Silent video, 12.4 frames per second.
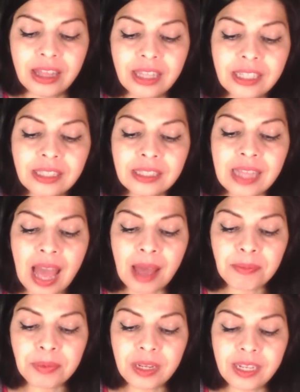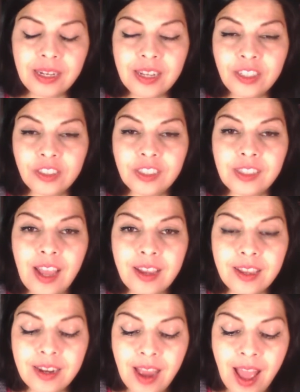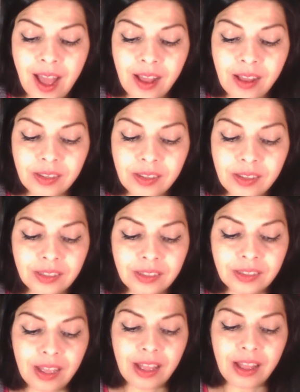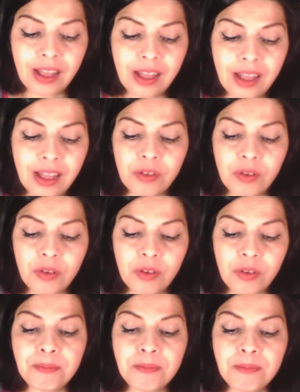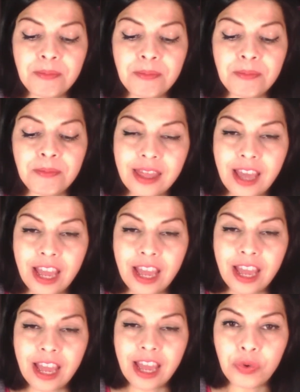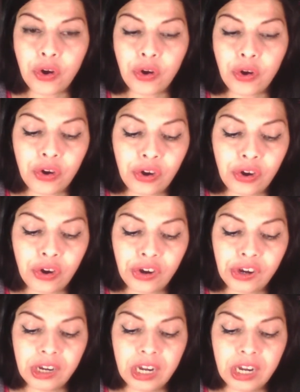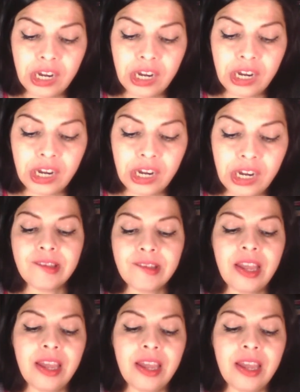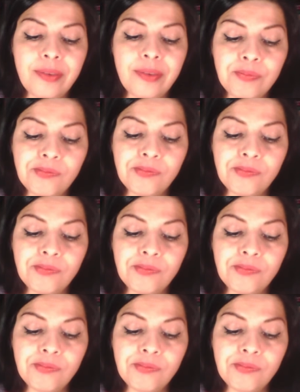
This is happening in your second house of money that you earn, okay?